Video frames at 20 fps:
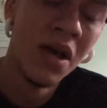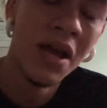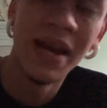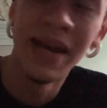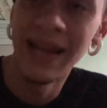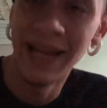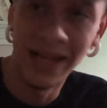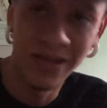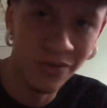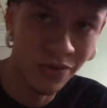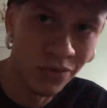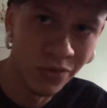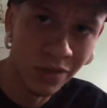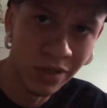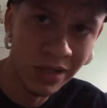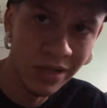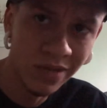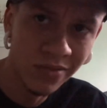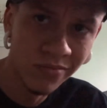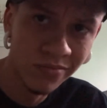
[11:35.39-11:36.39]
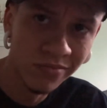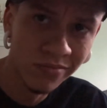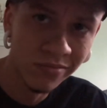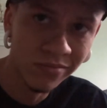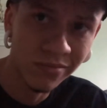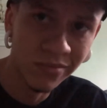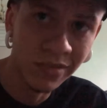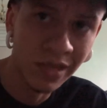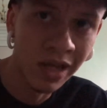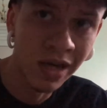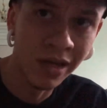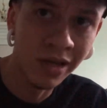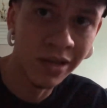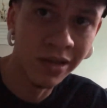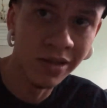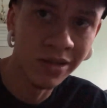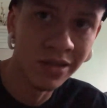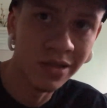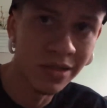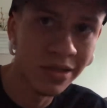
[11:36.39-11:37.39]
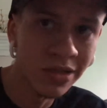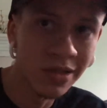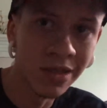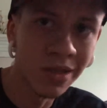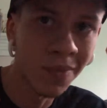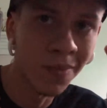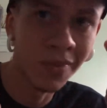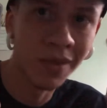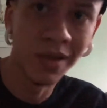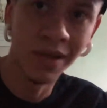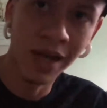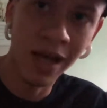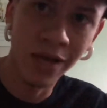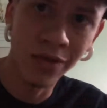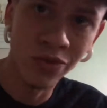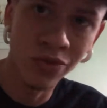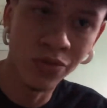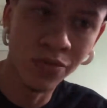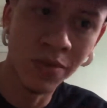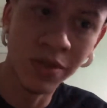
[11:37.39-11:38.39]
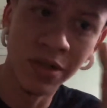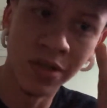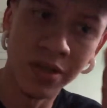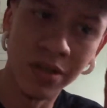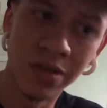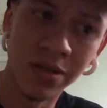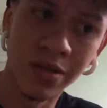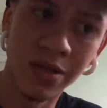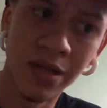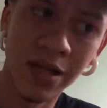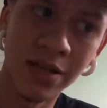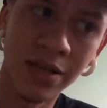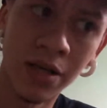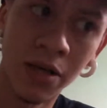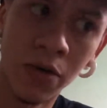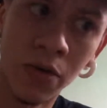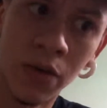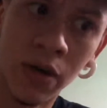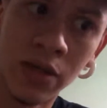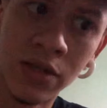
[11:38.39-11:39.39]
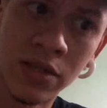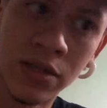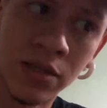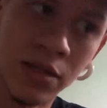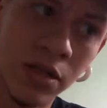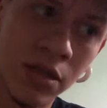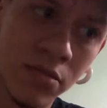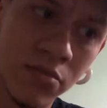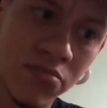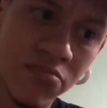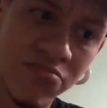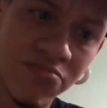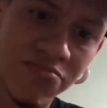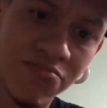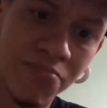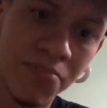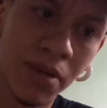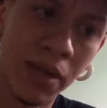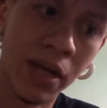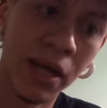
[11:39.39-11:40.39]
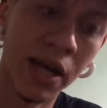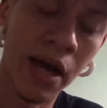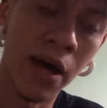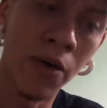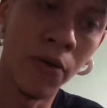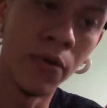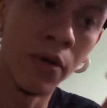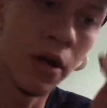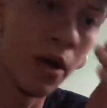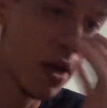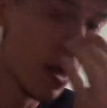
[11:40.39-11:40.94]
naturally, like it's something natural, because that's how I see it played out.